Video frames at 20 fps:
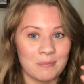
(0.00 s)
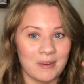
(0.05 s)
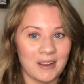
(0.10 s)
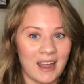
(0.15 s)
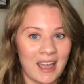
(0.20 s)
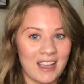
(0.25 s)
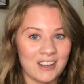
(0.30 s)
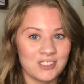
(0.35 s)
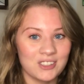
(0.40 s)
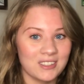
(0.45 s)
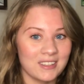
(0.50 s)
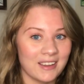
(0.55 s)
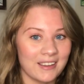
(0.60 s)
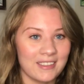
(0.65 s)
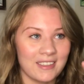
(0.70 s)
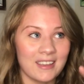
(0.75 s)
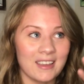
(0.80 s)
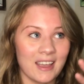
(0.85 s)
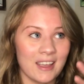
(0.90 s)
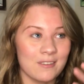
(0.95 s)
but actually I
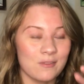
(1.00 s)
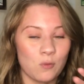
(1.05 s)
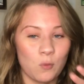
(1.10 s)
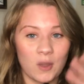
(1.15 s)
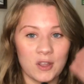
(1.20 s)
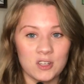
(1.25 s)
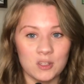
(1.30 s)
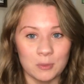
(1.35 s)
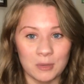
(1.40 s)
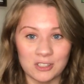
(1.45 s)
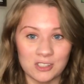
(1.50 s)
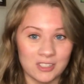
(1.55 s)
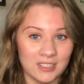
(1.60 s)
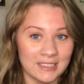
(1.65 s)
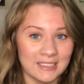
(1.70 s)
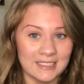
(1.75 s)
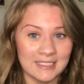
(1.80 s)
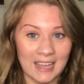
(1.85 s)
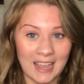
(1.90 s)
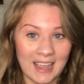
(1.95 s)
think I have way too much to
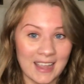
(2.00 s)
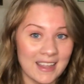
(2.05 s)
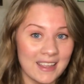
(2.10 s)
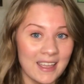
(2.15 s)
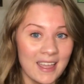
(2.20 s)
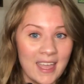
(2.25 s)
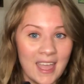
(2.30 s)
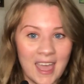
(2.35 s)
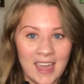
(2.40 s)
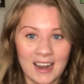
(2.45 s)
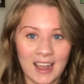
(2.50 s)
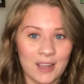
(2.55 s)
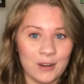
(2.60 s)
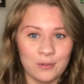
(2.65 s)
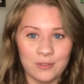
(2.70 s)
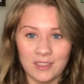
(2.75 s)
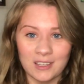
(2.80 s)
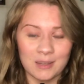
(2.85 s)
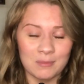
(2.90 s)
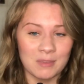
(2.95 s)
say, and I don't
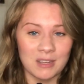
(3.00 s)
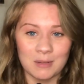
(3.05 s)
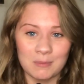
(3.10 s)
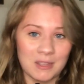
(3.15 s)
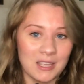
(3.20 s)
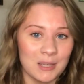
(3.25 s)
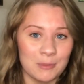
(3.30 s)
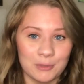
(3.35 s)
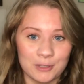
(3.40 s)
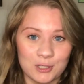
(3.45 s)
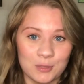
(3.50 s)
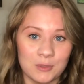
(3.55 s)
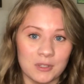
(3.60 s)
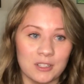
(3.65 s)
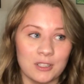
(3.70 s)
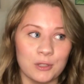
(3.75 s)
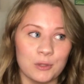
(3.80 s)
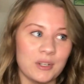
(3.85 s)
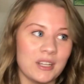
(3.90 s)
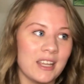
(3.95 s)
think I'm going to be able to
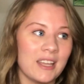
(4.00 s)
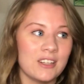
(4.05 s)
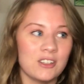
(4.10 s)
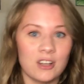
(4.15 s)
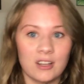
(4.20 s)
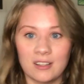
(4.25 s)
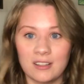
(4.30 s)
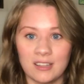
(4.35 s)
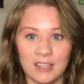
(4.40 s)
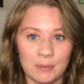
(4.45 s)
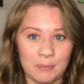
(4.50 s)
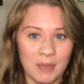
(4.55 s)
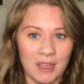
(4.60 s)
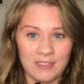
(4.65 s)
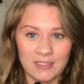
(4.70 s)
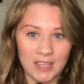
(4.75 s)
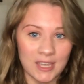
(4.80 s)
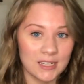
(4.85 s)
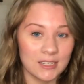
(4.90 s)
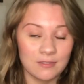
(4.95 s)
include it in a clip at
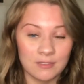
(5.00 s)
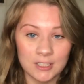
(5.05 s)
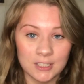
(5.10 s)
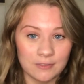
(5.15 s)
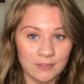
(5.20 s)
the end of this